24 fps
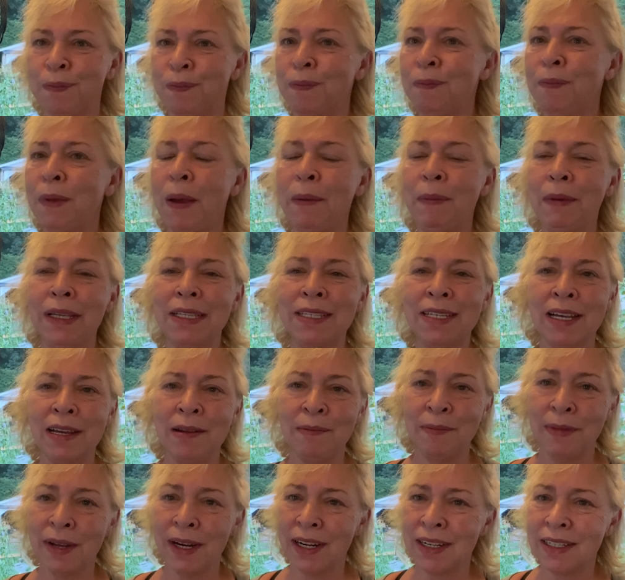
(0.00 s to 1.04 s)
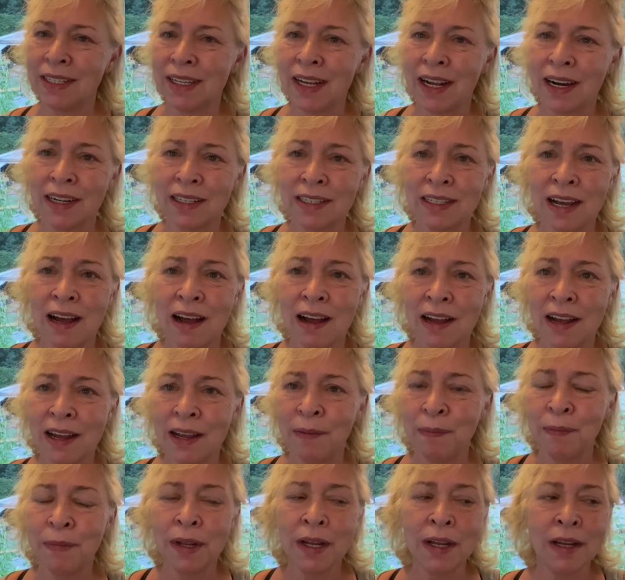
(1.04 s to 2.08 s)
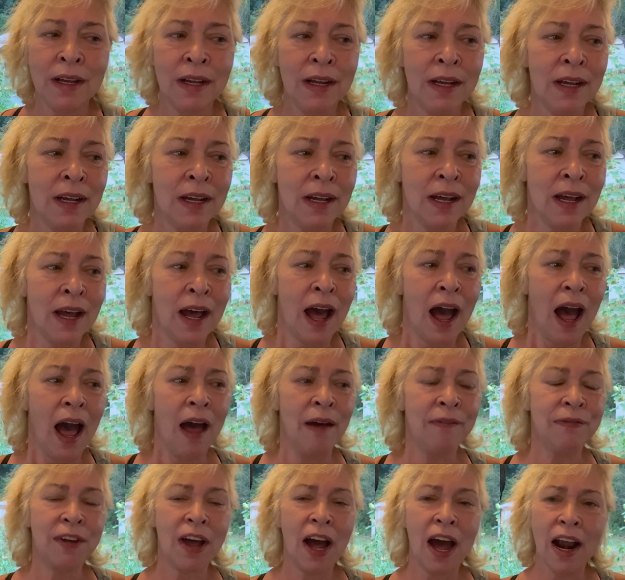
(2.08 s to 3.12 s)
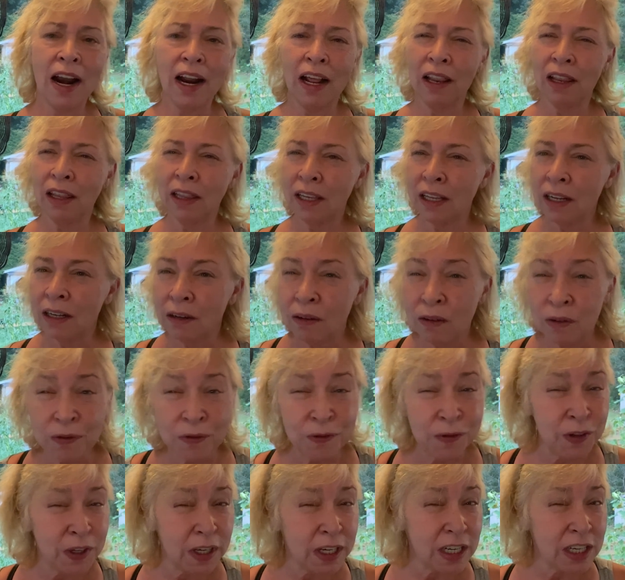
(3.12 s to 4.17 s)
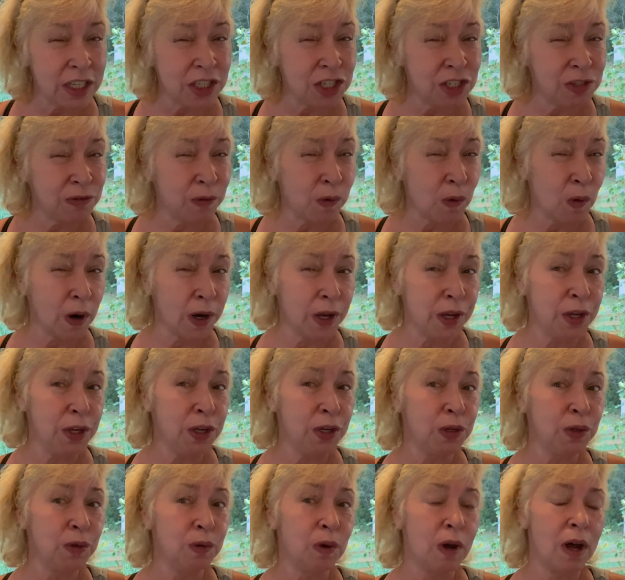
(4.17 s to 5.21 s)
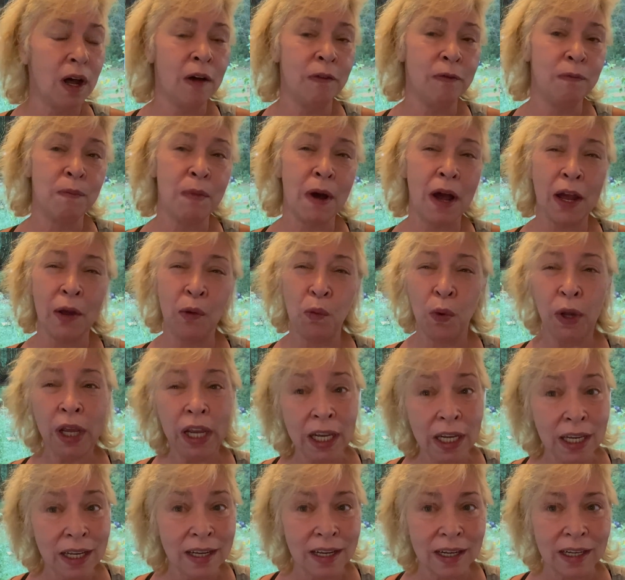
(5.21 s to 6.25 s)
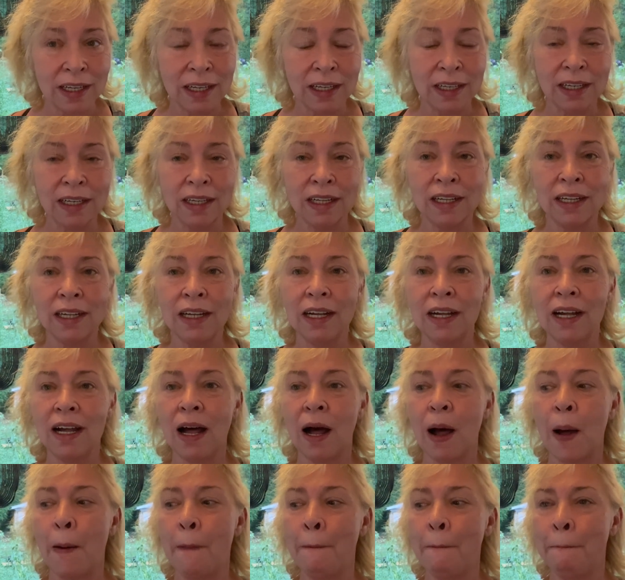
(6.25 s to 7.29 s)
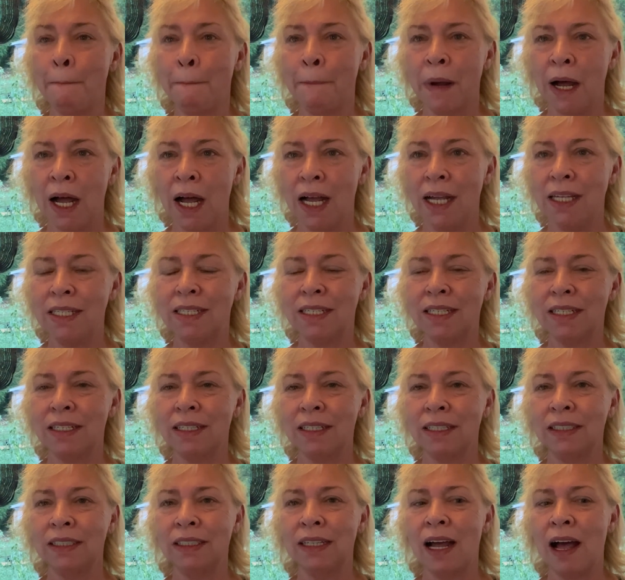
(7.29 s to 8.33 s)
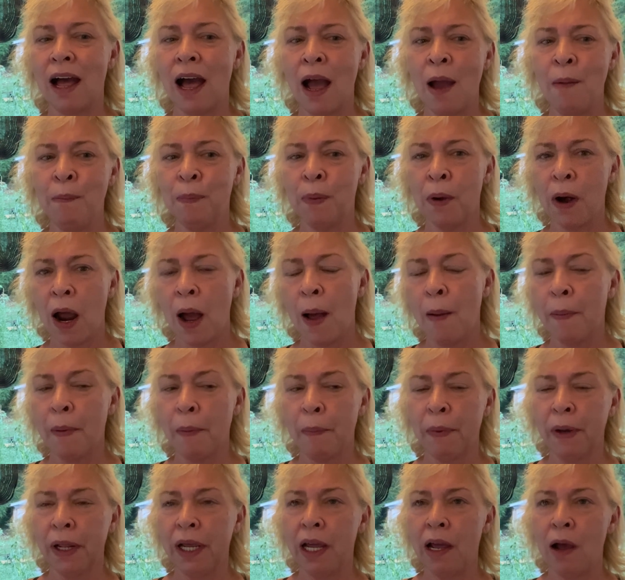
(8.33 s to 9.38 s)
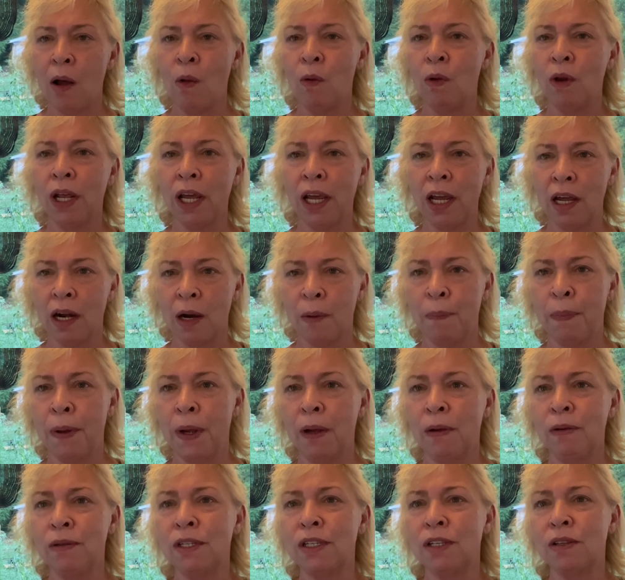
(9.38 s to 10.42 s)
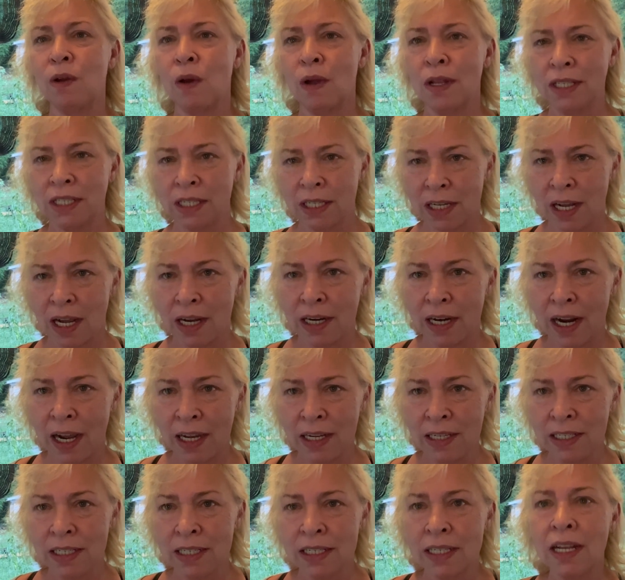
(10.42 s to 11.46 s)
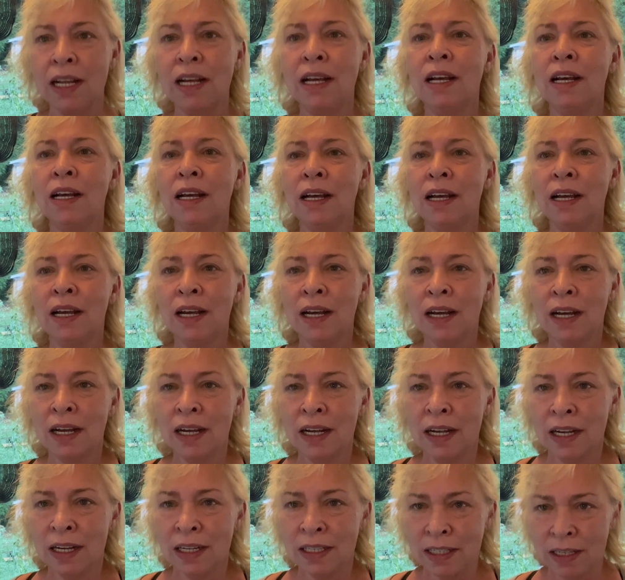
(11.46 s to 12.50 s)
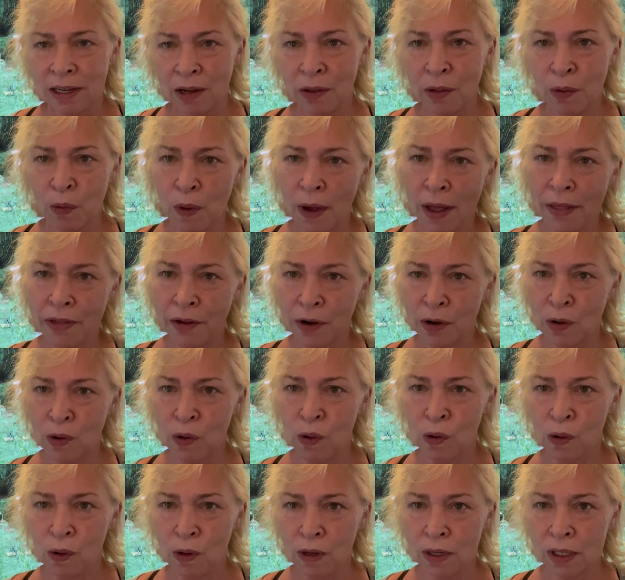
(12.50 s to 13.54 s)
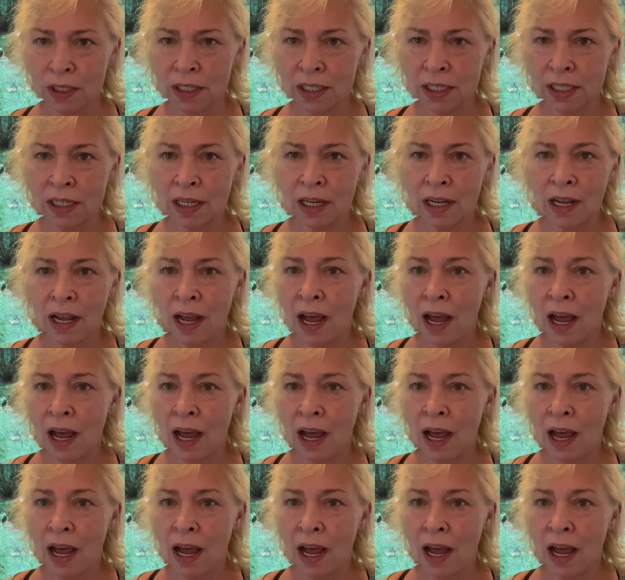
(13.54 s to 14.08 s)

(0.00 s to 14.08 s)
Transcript: maybe 10 minutes at a time. I've got a little footage for you of my week, but I'm probably only gonna post on Sundays till the weather cools.